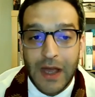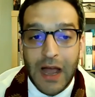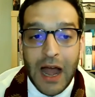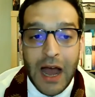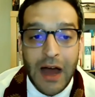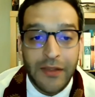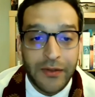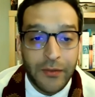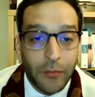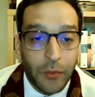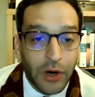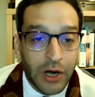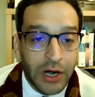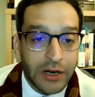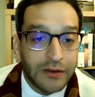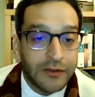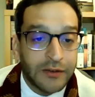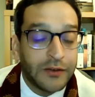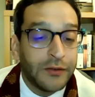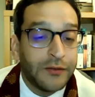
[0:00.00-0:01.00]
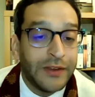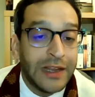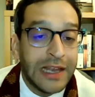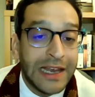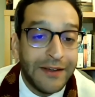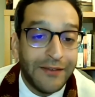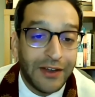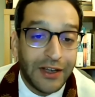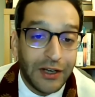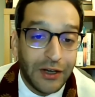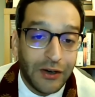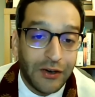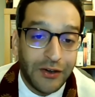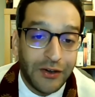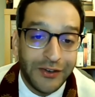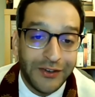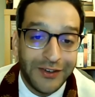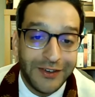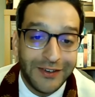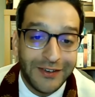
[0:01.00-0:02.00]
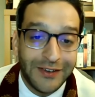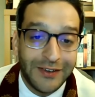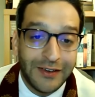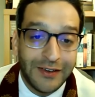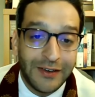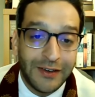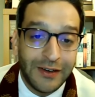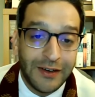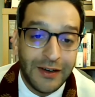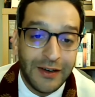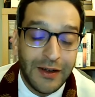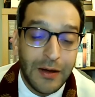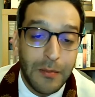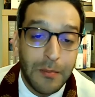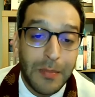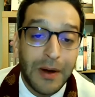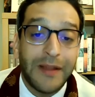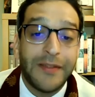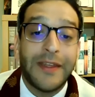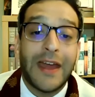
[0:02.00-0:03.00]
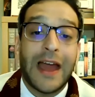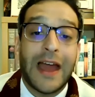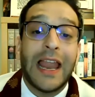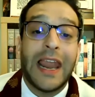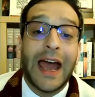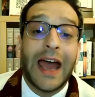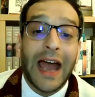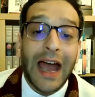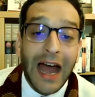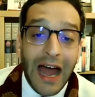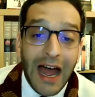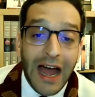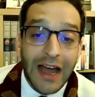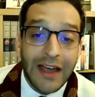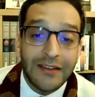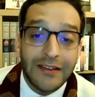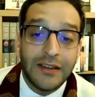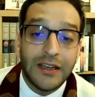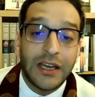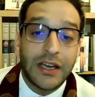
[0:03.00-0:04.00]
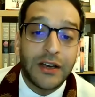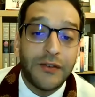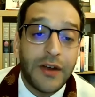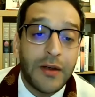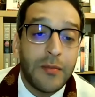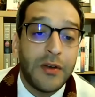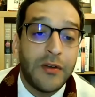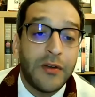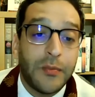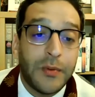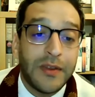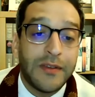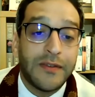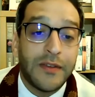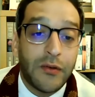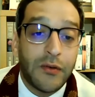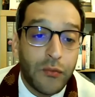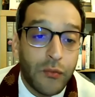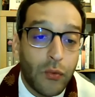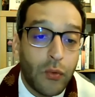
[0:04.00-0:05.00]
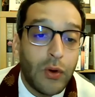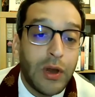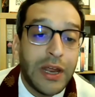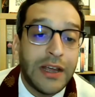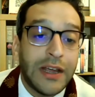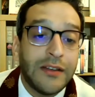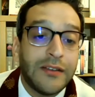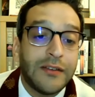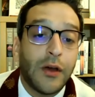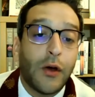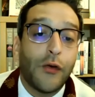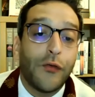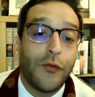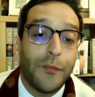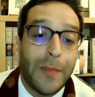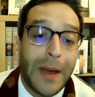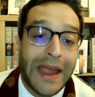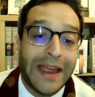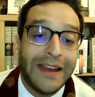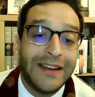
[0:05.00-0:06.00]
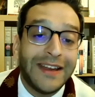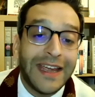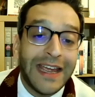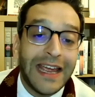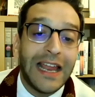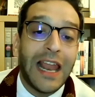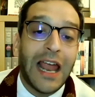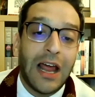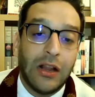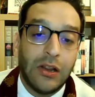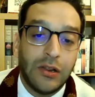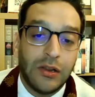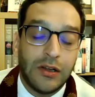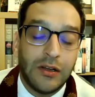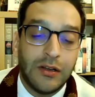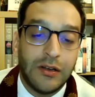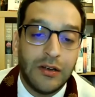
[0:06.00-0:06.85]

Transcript: are the words of the living God. But the halacha is in agreement with the rulings of Beit Hillel.